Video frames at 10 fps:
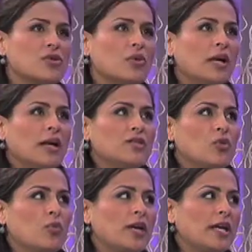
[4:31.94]
So
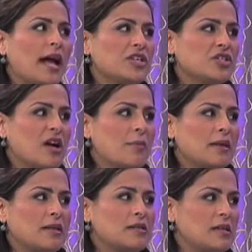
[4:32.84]
we can actually come
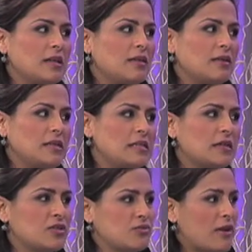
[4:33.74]
and see the
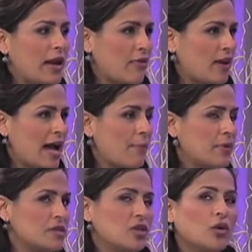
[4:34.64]
details around how that happens.